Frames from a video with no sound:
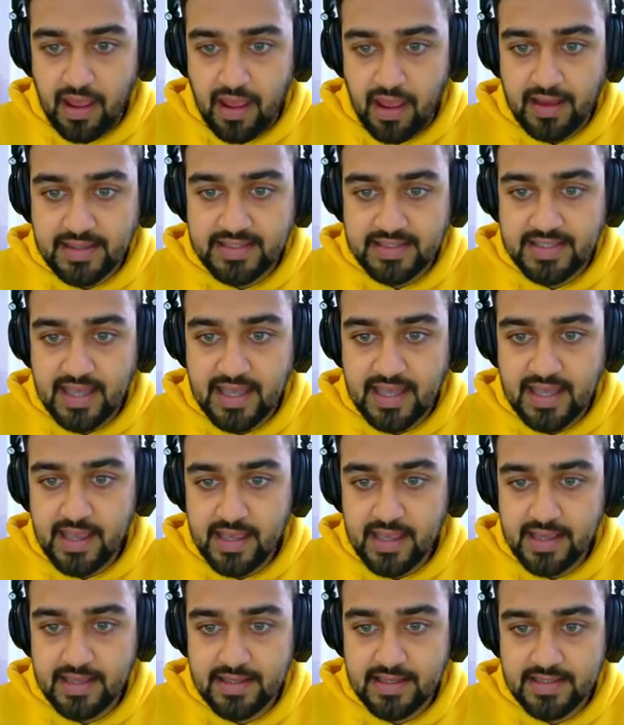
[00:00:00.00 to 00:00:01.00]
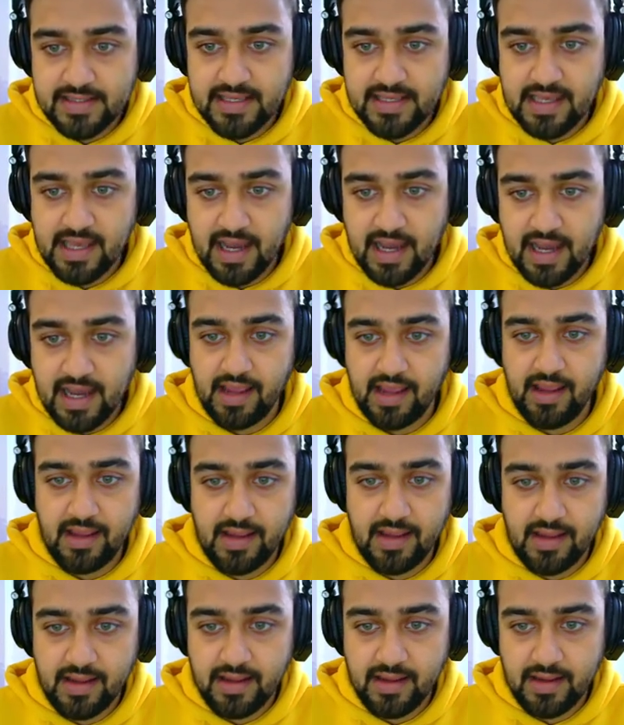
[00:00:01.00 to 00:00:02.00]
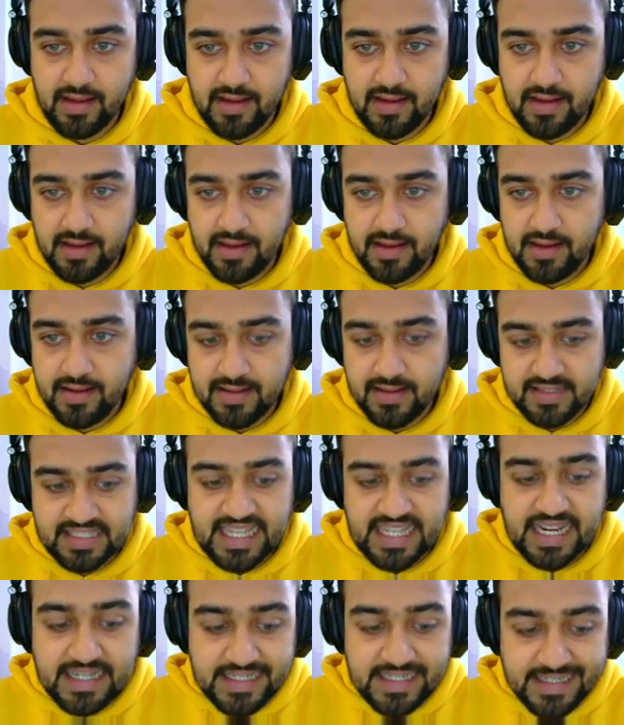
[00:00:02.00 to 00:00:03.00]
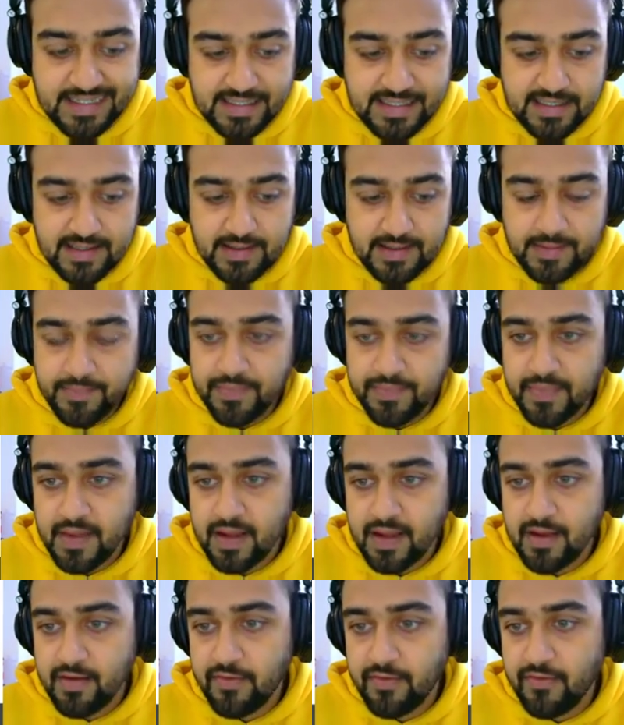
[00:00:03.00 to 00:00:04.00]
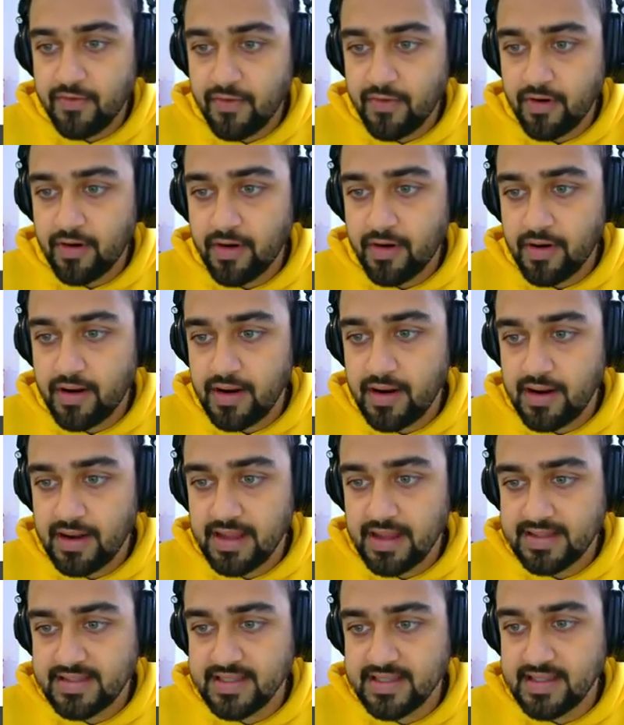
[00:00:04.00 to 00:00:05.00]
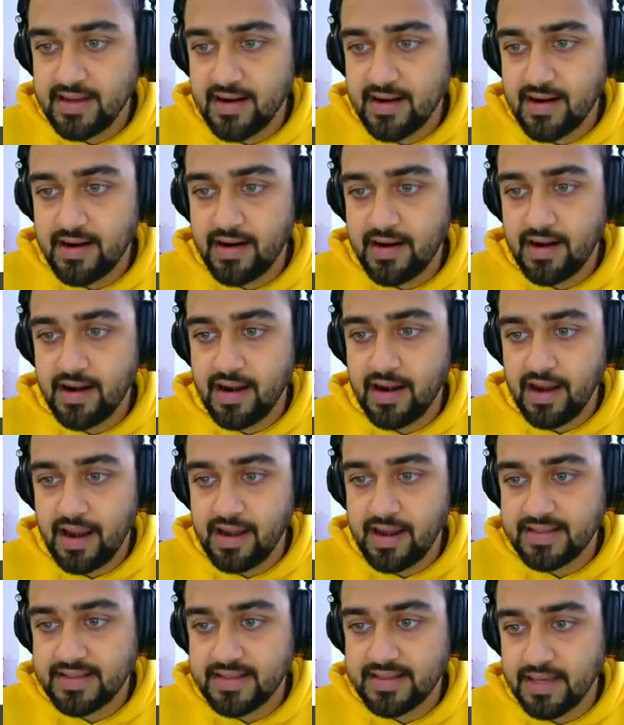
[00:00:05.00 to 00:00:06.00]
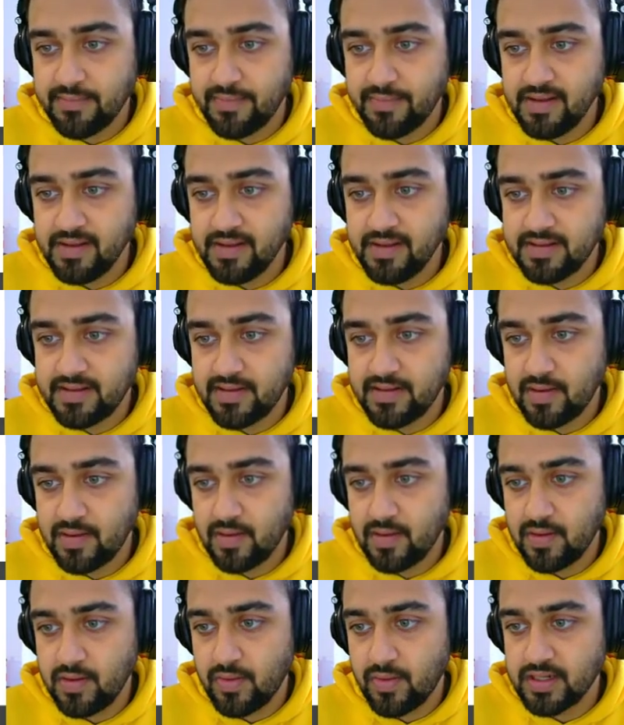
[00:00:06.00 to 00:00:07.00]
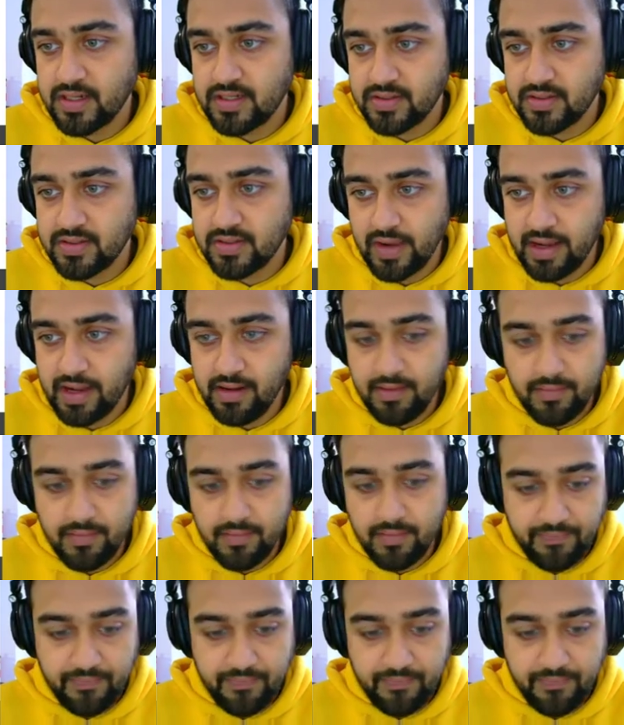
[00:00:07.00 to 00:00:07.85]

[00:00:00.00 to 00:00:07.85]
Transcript: Xi, Ci sets. For let's say there are n examples 1 to n,